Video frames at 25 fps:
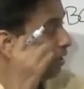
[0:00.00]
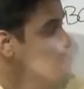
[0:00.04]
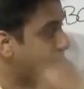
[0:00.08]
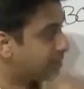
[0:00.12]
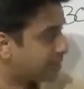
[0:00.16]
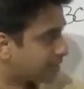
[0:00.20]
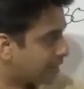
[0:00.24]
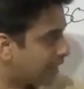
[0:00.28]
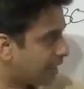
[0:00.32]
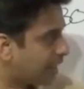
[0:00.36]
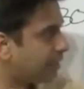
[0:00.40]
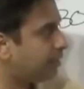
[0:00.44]

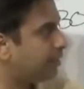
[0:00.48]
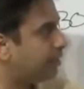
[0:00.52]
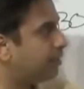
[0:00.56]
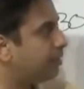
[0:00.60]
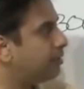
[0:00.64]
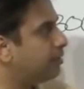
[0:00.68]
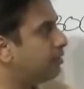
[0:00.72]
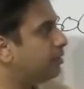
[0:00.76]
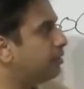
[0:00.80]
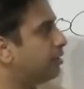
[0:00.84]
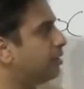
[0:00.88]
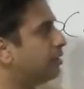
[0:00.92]
Instead,
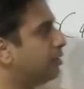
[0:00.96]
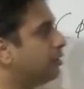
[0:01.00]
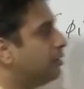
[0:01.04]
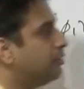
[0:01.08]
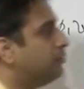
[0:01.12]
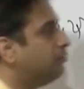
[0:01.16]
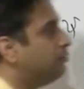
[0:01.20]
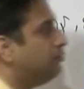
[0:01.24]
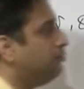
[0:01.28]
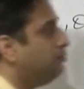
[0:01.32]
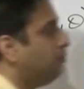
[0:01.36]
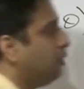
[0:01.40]

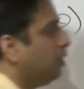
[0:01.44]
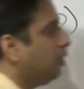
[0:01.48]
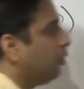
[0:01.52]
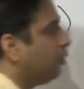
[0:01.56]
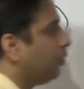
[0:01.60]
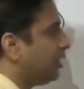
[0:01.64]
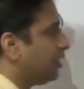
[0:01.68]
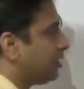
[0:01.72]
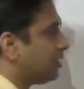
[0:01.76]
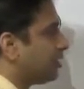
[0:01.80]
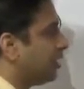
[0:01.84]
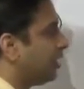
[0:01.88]
the
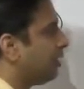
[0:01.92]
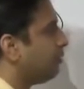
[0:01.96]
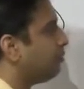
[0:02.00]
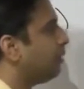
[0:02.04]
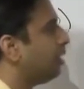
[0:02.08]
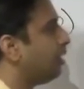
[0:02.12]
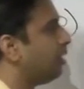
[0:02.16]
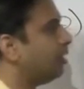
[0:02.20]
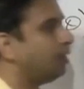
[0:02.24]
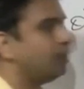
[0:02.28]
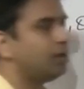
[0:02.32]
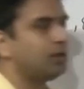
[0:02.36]
mu and
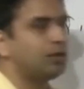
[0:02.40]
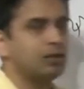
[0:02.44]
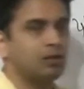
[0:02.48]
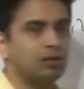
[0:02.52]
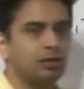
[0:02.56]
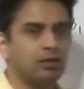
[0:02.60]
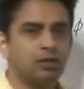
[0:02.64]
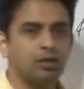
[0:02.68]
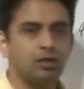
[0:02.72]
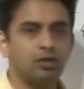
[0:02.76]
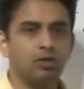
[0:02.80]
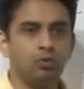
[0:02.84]
sigma
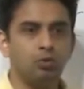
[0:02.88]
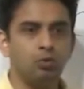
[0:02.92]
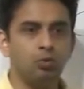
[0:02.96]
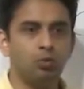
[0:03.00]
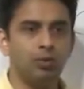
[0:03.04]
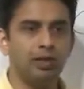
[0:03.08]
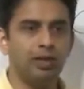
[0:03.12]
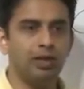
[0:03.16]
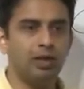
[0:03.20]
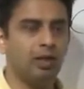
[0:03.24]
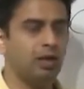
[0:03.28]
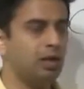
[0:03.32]

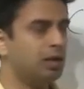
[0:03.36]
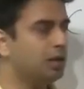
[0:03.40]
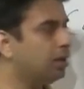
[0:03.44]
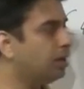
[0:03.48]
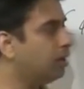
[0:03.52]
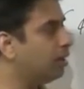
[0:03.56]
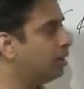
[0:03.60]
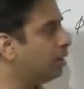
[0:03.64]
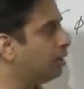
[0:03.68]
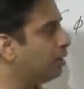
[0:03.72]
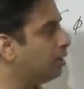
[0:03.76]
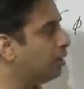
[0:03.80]
will
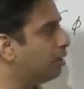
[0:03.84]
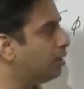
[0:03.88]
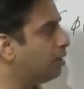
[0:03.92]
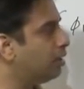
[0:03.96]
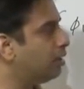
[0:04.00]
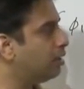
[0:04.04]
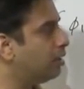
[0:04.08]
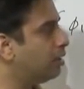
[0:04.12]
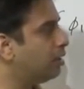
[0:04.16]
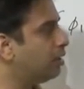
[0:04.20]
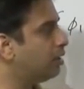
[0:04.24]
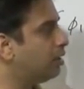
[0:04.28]

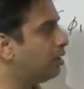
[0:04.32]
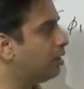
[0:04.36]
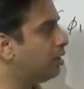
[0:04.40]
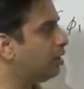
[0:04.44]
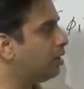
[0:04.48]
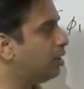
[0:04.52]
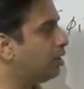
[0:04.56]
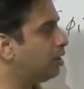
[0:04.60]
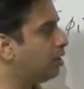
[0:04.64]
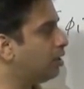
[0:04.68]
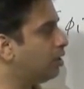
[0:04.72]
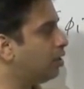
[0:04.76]

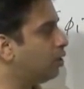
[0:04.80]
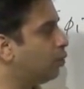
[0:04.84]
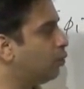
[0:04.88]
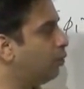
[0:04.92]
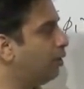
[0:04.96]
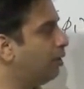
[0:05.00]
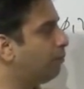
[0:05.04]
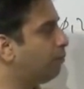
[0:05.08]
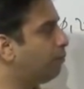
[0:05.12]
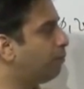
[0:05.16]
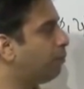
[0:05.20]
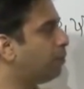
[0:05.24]

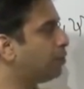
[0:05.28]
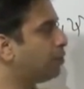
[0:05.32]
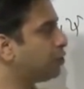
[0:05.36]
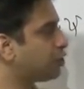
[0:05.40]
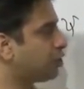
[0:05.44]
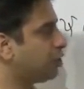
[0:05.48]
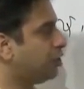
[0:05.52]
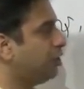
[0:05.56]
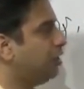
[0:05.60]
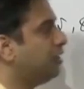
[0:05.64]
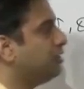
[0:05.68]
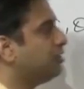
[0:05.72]
will
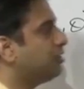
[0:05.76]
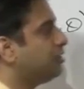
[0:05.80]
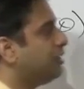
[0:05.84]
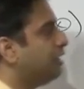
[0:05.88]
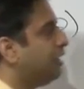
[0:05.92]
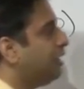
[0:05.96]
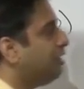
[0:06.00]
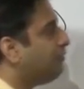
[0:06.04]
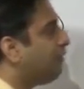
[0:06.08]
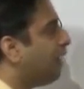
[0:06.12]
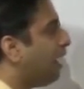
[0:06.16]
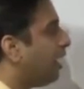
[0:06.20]
push these
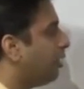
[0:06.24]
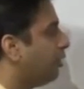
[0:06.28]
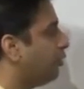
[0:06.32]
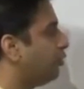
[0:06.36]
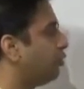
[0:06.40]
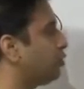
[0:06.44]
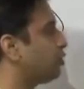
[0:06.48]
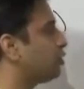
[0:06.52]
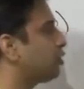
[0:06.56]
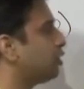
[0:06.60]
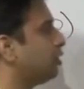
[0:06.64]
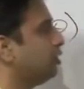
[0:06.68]
z
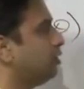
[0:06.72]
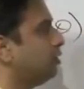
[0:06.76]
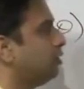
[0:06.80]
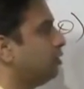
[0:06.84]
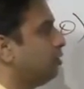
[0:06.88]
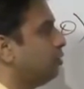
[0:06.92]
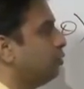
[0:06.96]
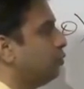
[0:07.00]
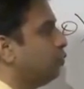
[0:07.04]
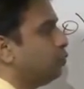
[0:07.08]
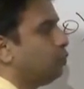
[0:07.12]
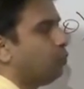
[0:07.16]
values
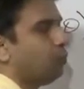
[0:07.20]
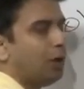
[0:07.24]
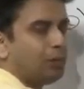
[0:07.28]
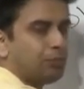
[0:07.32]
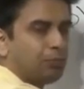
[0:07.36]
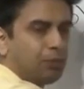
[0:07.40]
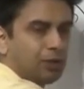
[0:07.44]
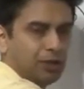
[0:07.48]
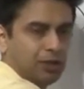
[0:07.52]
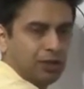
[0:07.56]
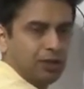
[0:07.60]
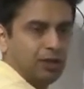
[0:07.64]
to
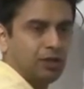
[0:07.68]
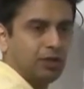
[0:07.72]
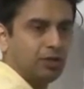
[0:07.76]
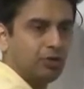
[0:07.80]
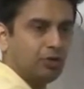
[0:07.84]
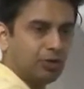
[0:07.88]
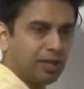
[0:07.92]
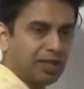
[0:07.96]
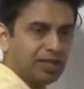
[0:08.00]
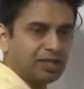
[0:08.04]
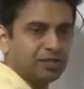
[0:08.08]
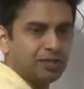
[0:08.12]
one particular
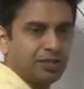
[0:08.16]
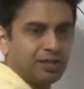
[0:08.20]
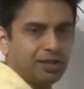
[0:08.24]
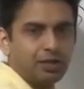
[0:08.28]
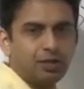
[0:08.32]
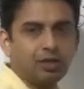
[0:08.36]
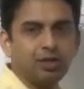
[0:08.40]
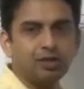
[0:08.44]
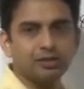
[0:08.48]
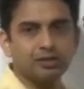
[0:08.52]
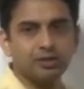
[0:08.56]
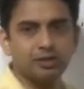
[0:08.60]
location
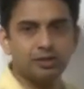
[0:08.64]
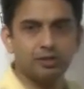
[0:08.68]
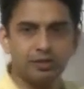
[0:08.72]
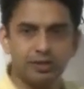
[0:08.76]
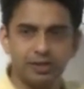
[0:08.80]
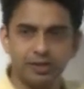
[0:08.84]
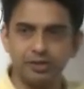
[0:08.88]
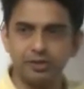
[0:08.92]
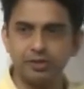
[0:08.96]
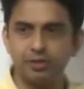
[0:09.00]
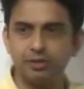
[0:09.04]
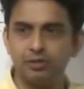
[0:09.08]
and
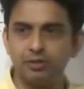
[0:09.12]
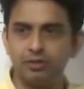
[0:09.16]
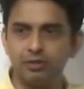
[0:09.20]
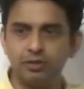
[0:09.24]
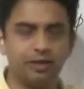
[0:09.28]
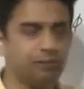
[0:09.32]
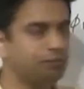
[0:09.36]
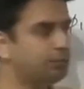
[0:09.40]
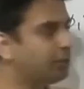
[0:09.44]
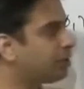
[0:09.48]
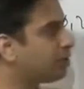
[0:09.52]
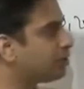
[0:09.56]
concentration,
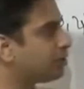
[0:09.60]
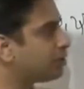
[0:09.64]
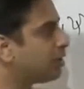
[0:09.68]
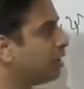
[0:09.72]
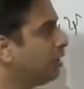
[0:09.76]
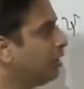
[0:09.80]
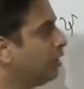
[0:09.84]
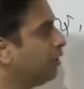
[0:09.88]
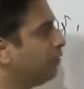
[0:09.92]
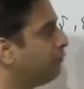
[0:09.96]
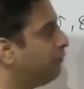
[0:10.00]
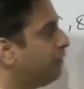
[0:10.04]
right? Because
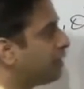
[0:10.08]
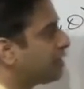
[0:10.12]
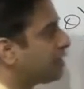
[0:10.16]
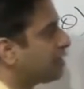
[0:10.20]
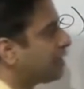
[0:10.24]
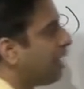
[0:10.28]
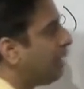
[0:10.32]
we are